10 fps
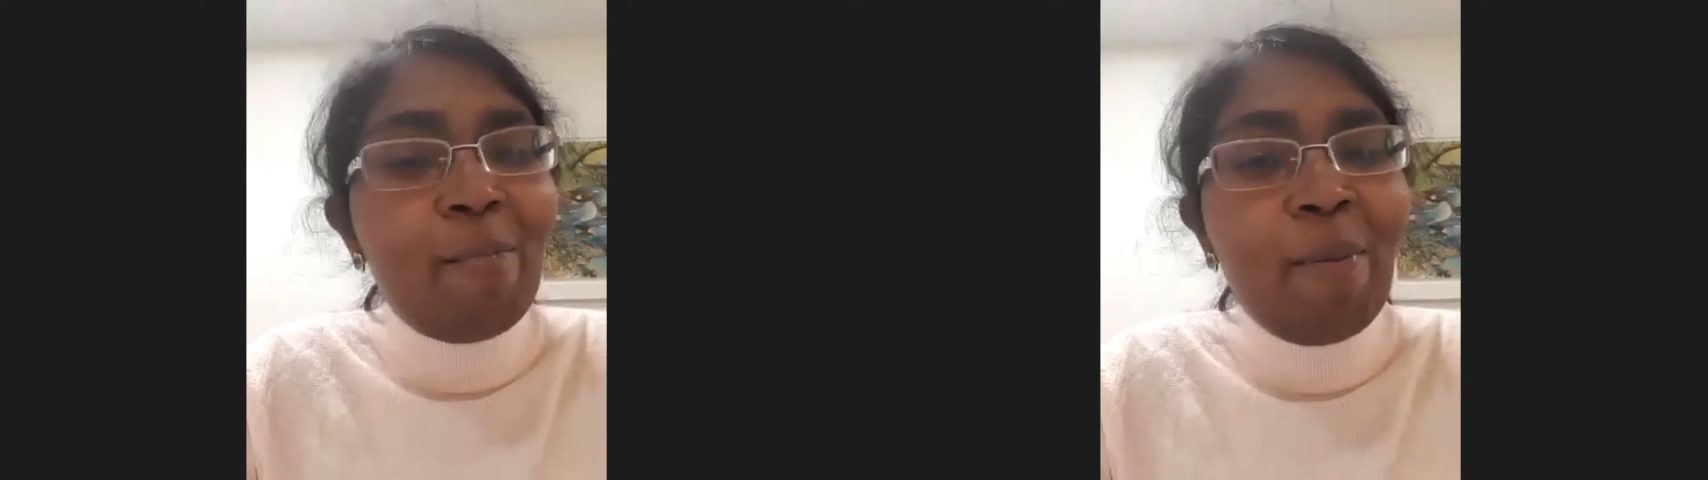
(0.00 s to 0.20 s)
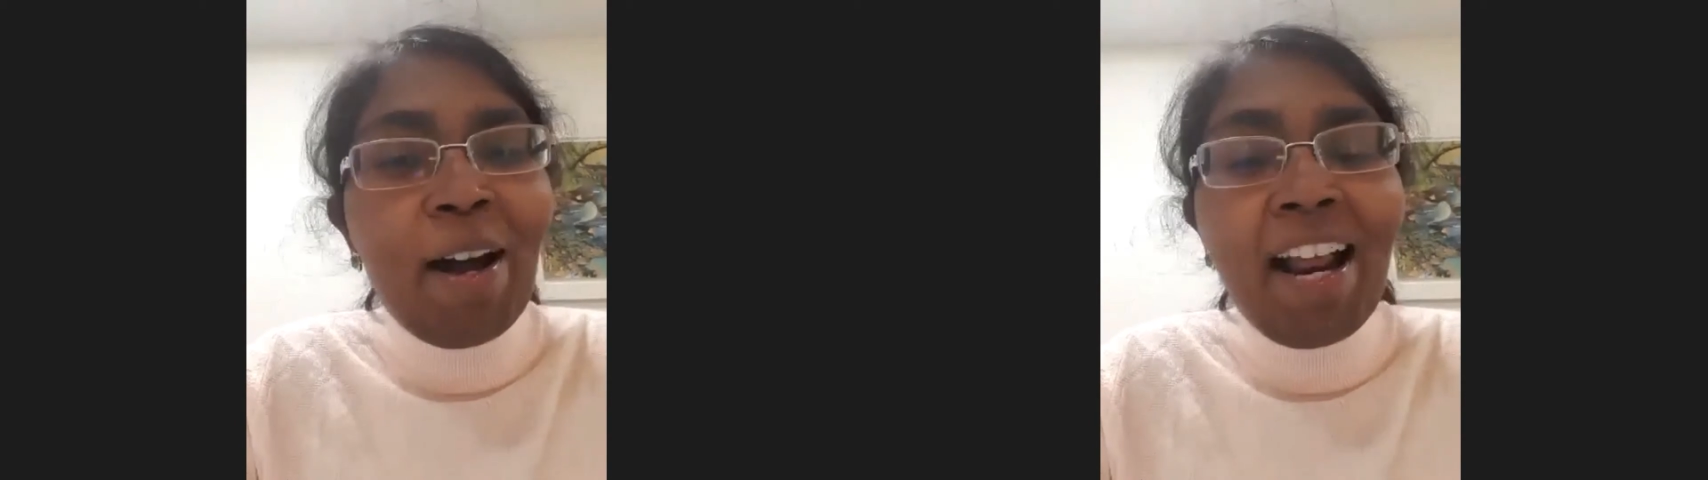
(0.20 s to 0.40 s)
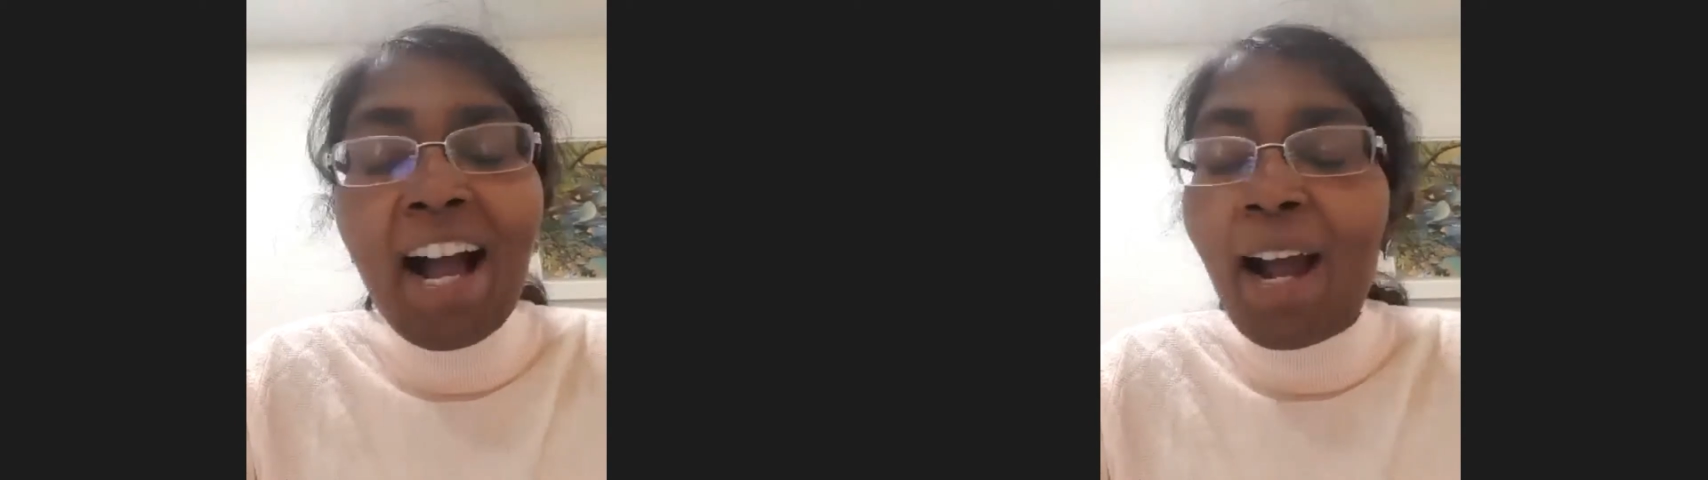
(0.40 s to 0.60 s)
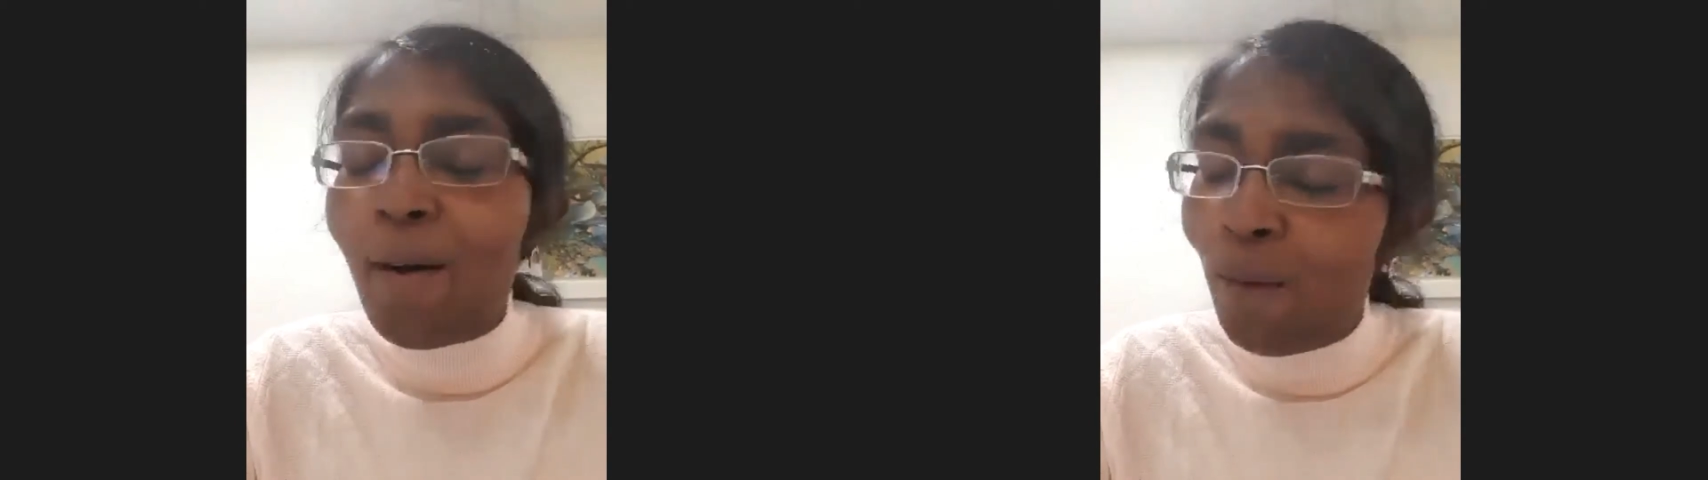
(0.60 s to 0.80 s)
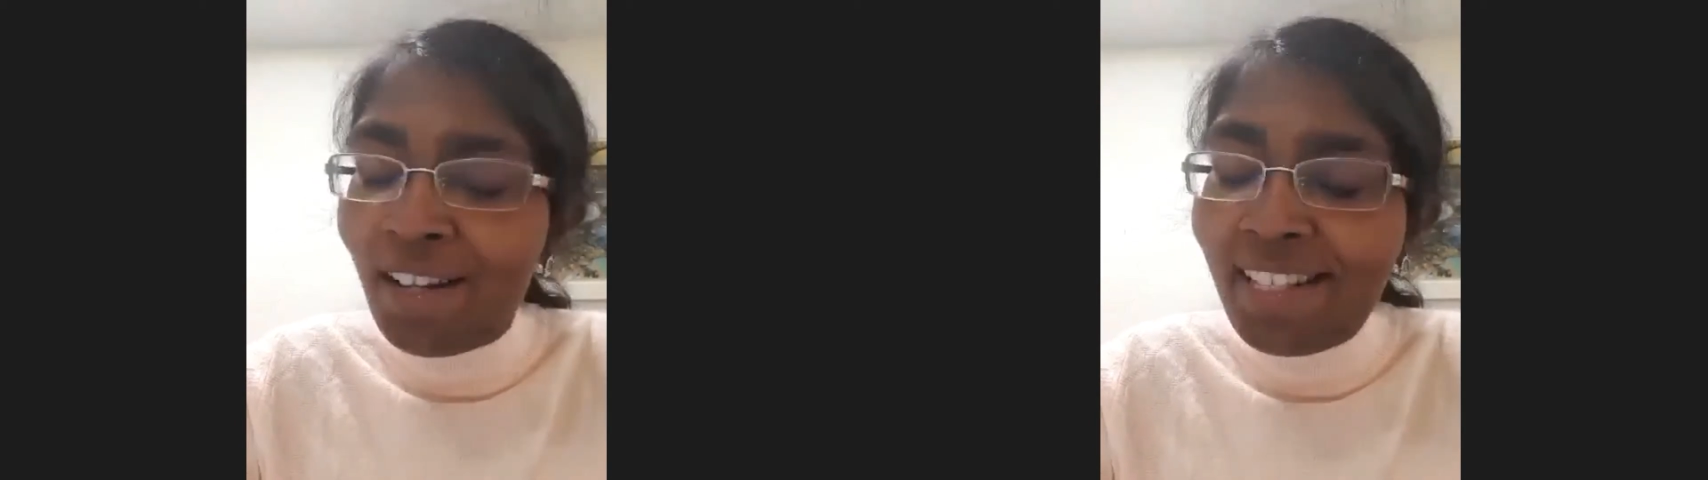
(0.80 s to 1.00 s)
but I
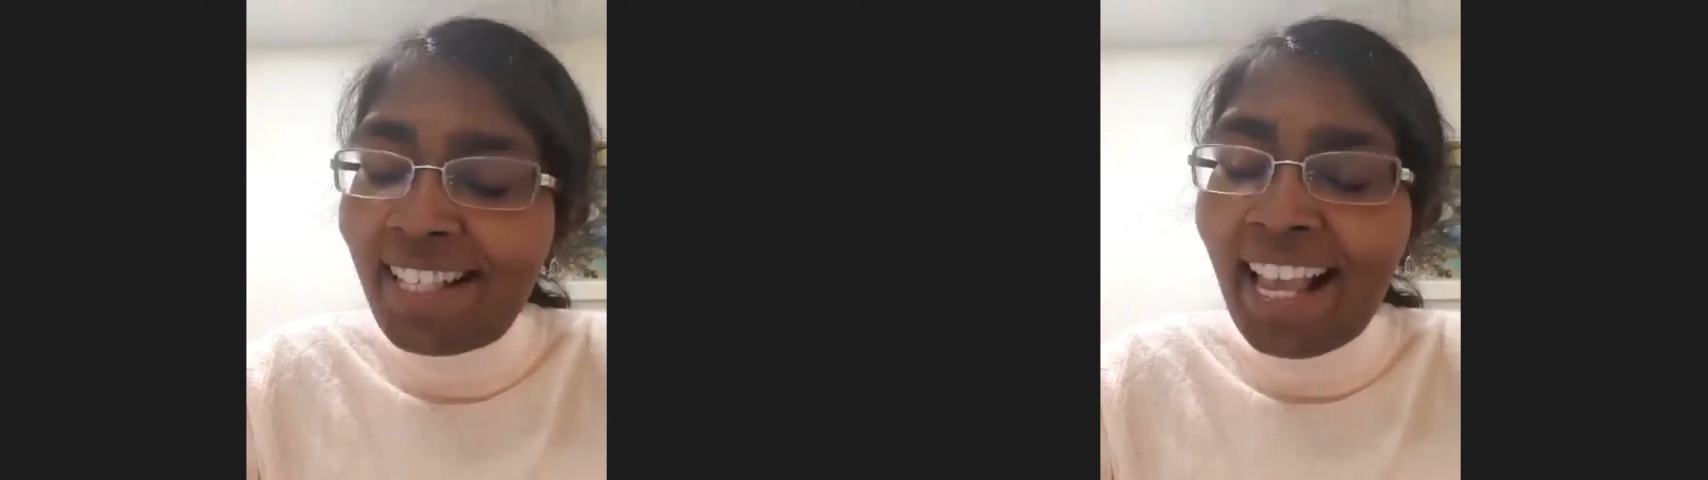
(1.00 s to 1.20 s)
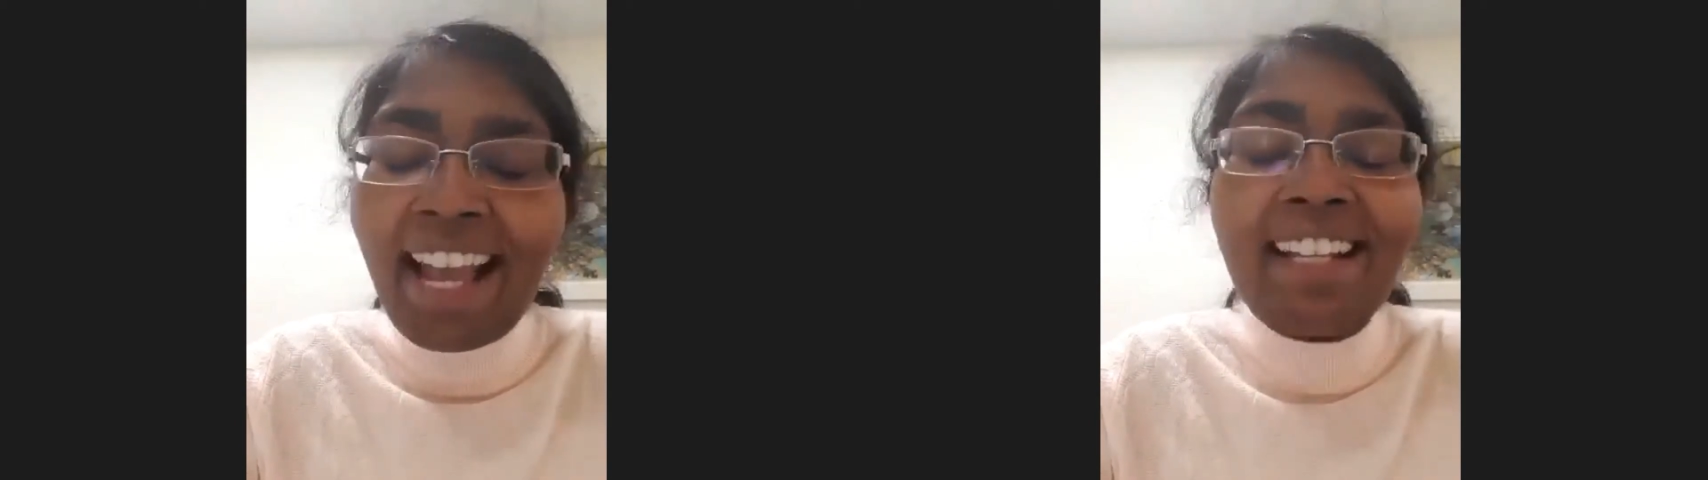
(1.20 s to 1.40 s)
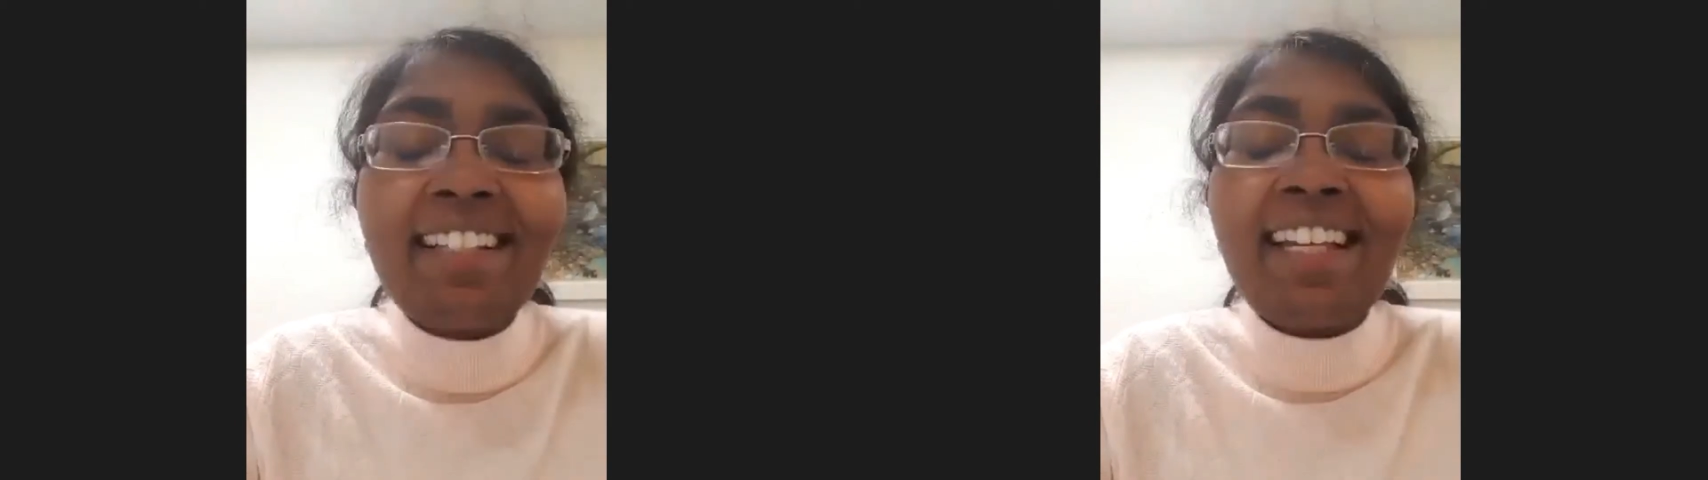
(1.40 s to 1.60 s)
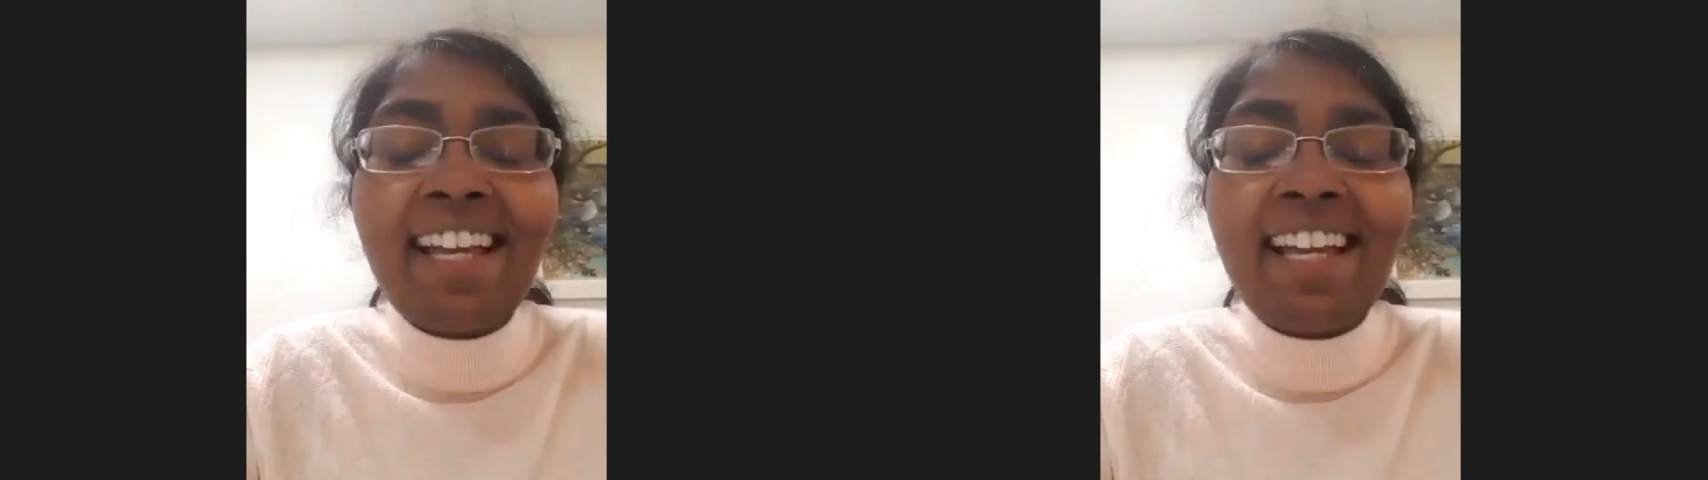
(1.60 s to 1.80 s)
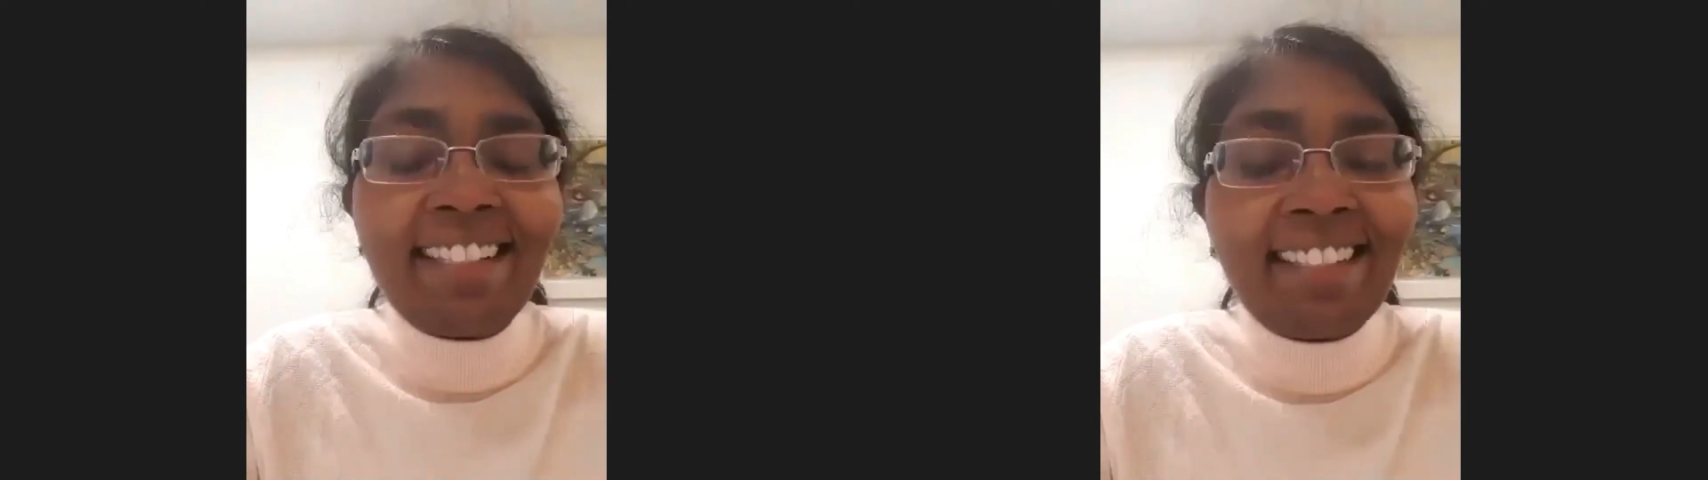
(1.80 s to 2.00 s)
was, and
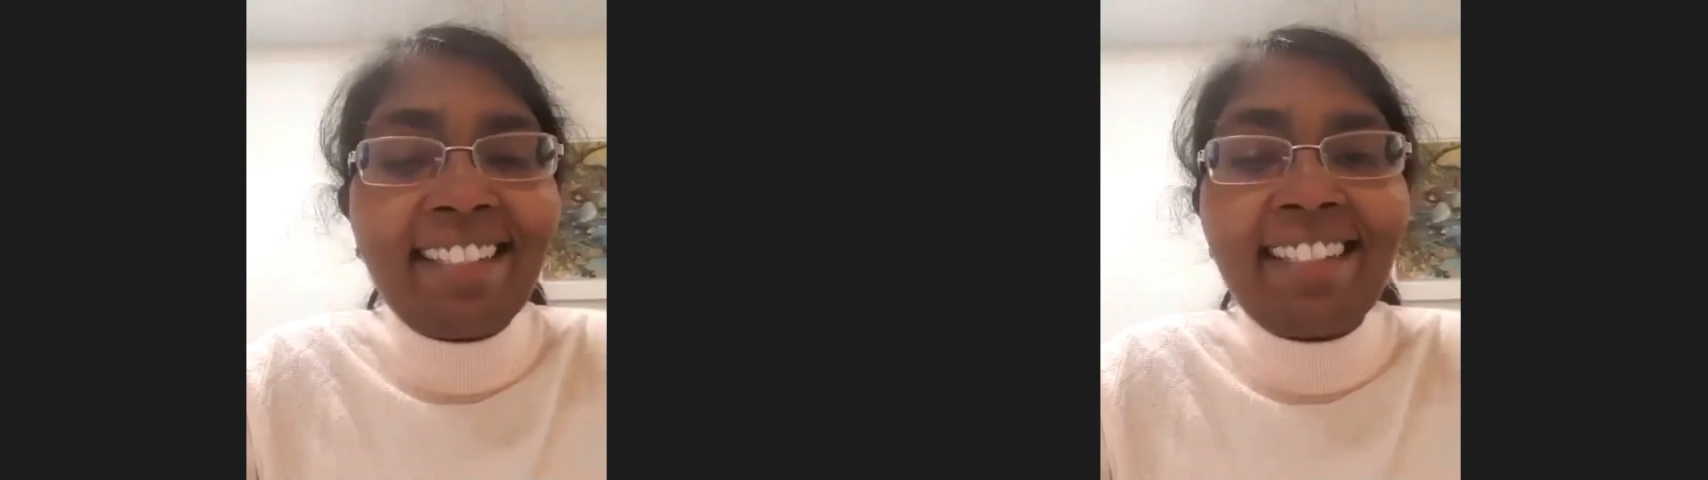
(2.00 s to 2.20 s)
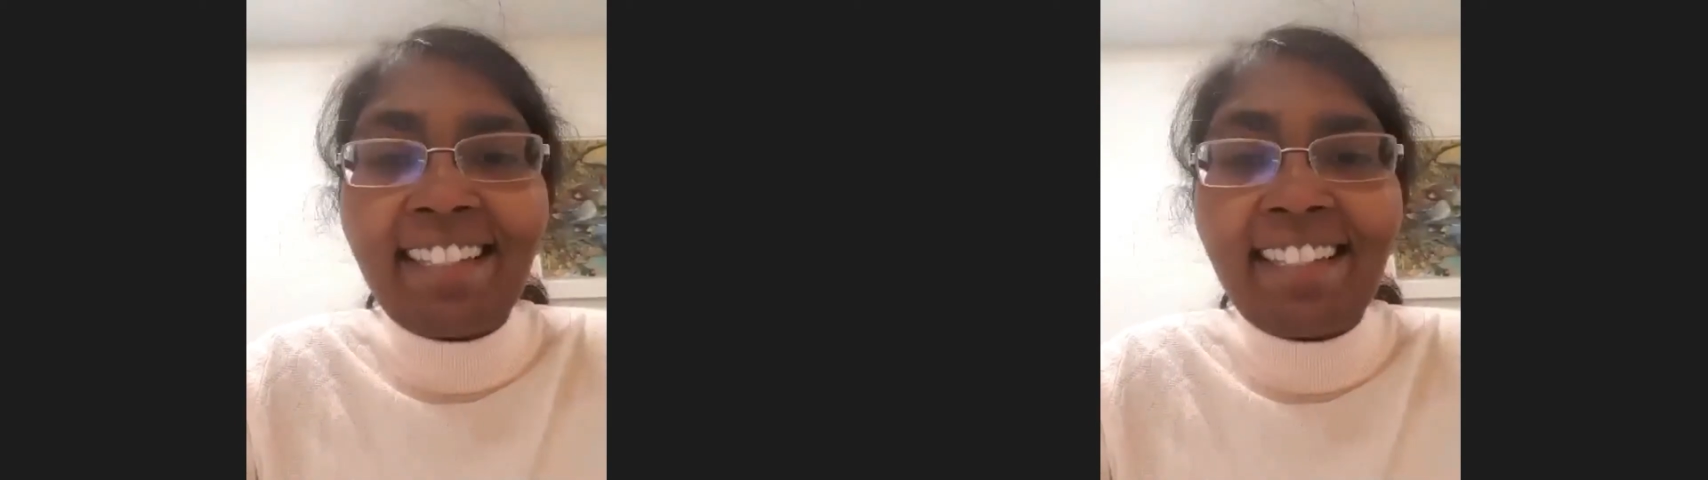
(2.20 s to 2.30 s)
it's